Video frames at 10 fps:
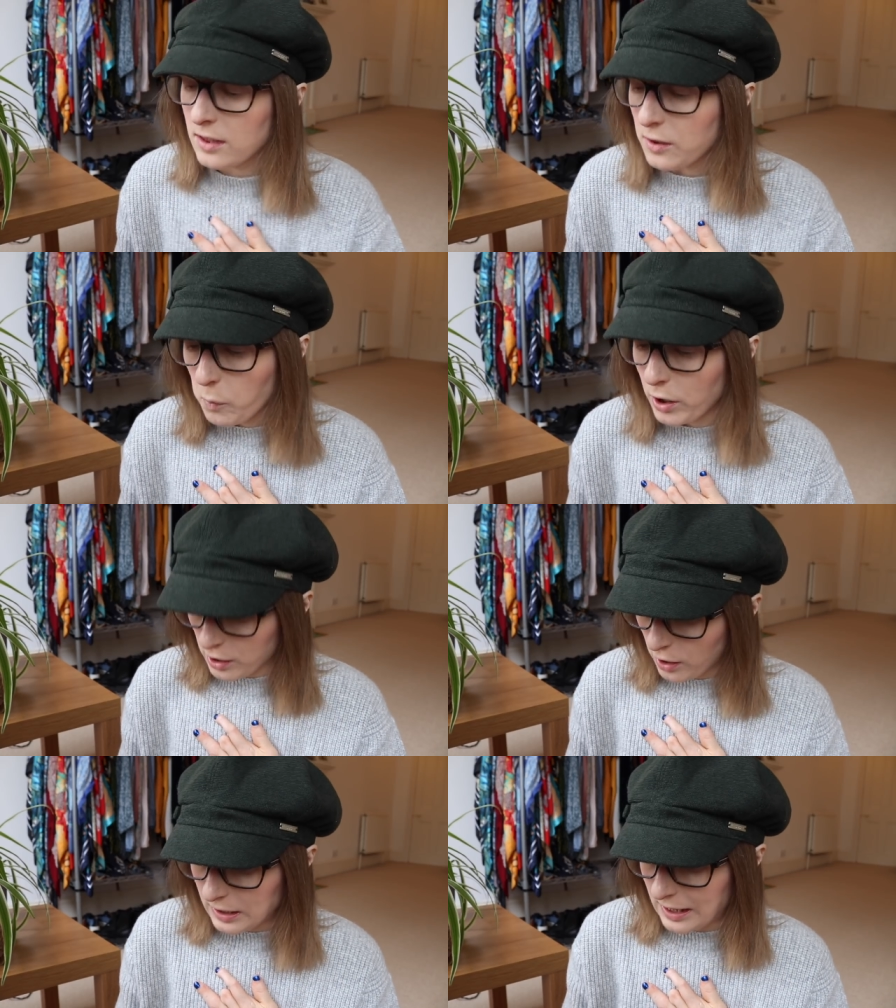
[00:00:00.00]
the one
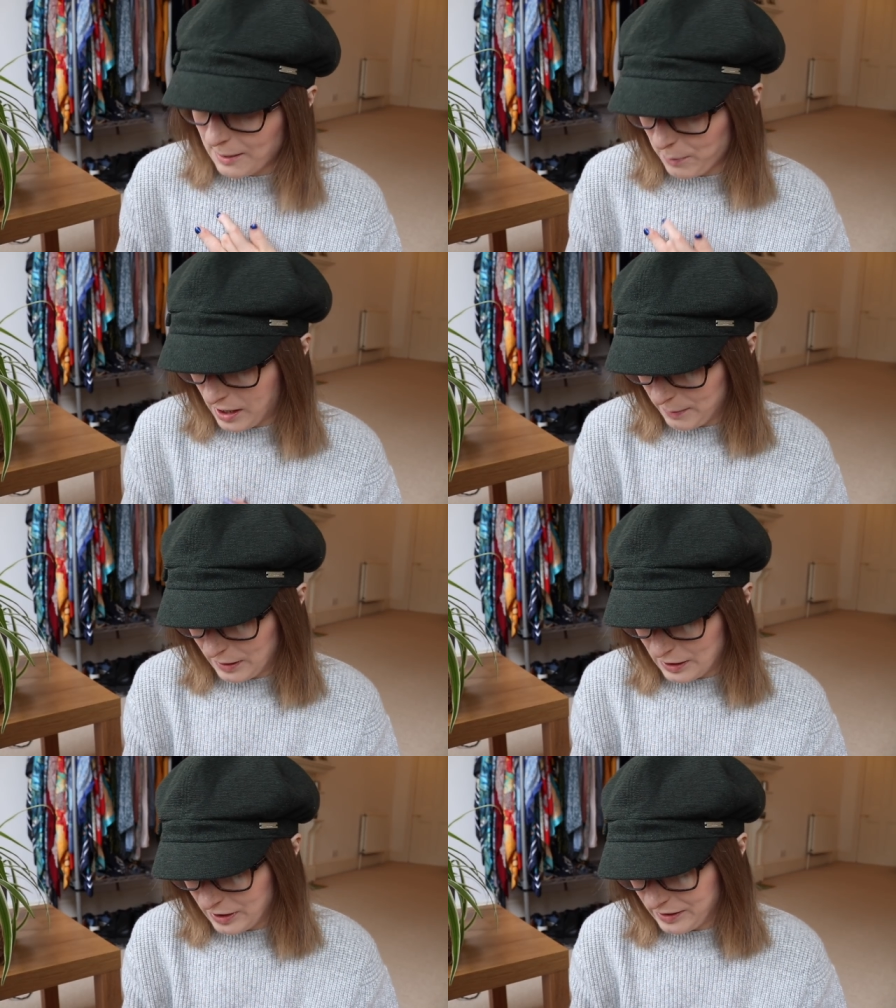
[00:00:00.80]
and only Pride and
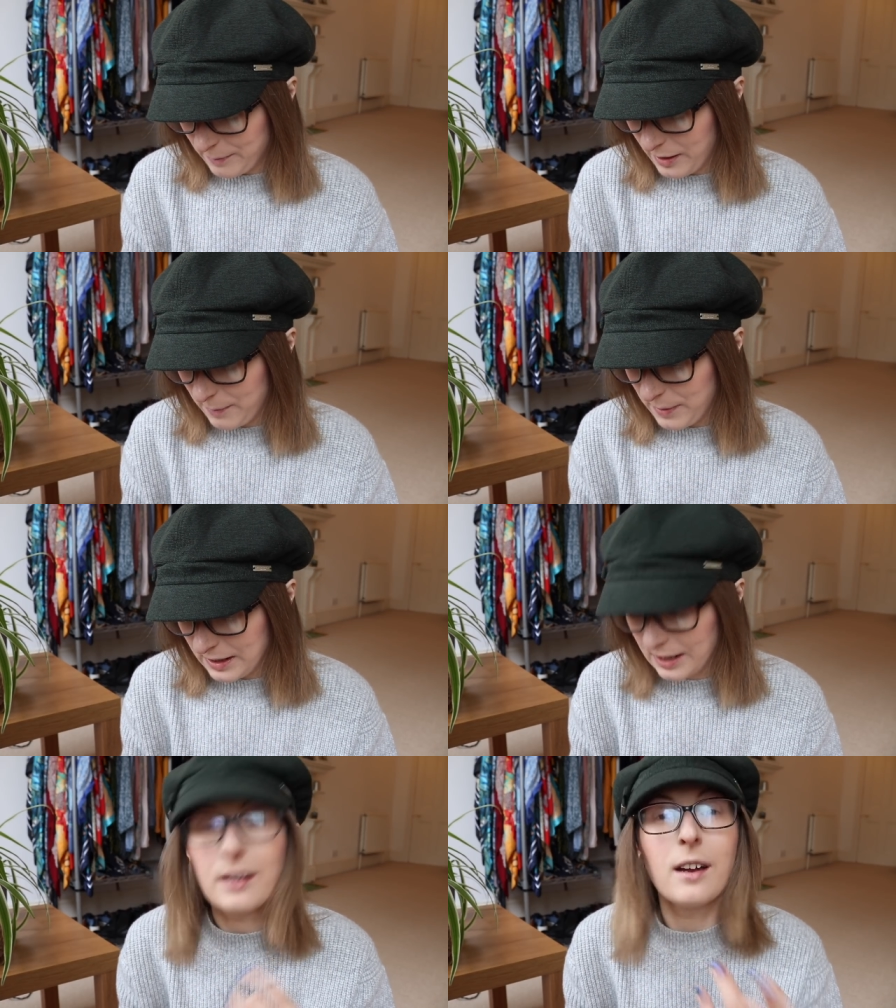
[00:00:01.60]
Prejudice, in my
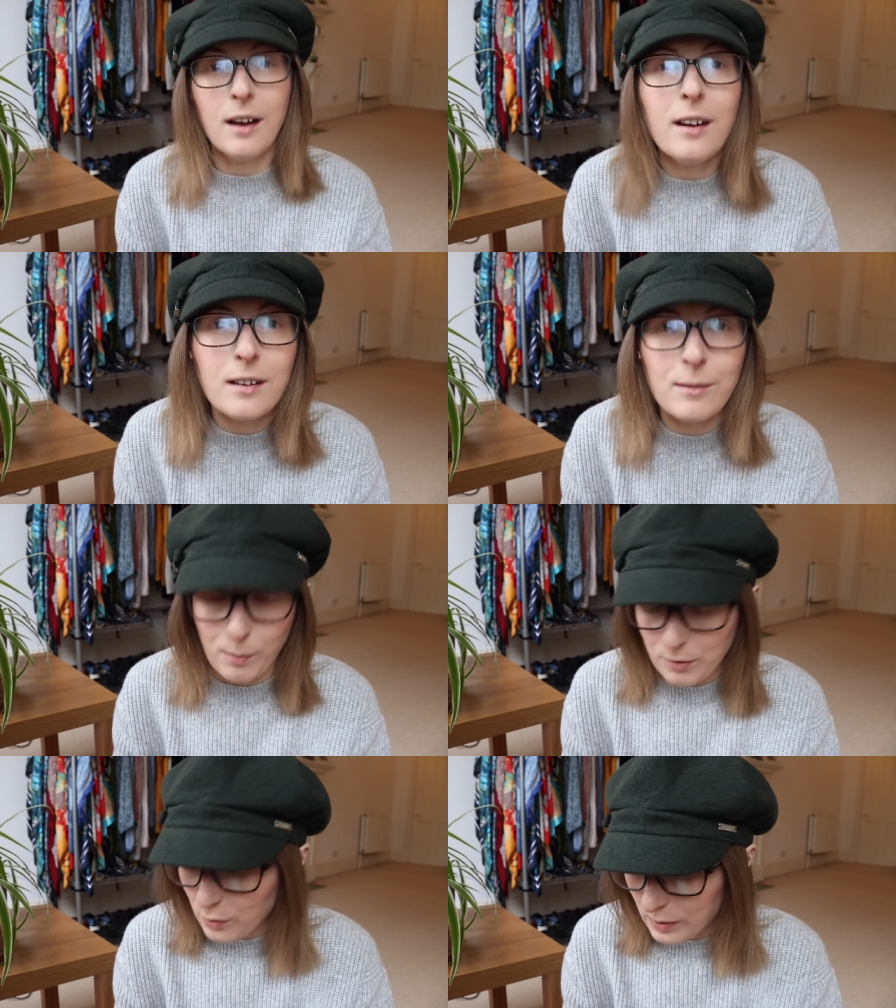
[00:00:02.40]
opinion,
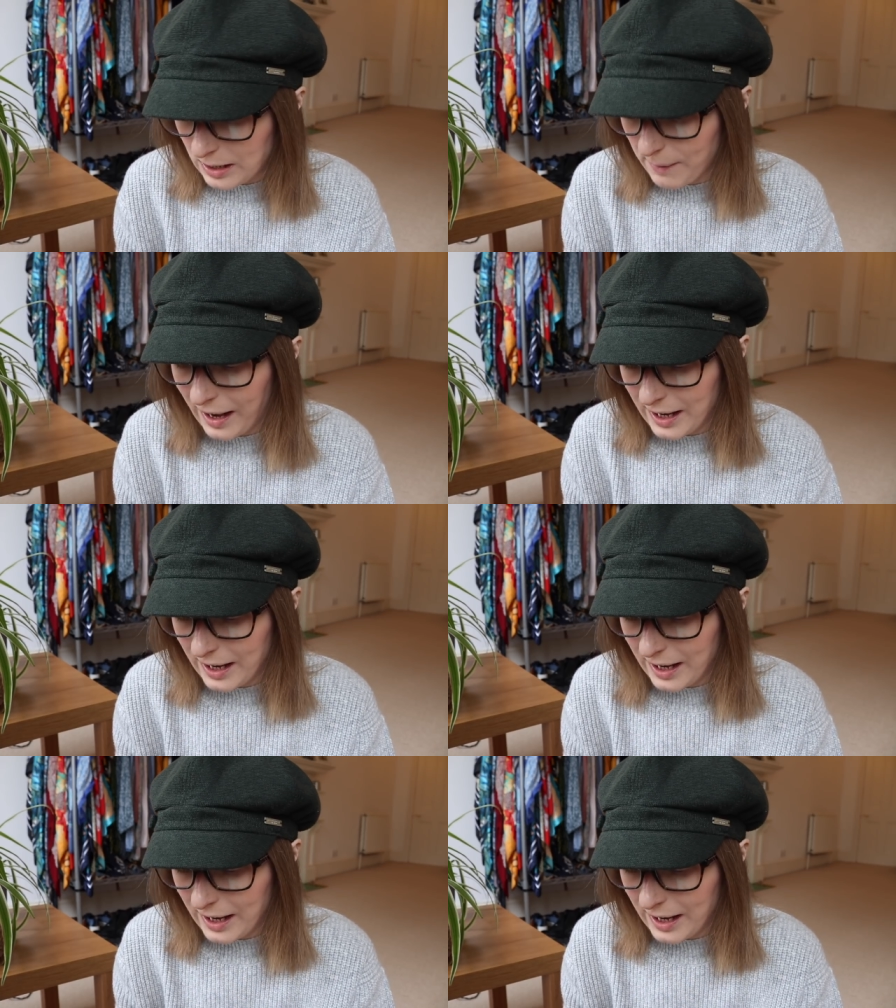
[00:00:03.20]
when we're talking about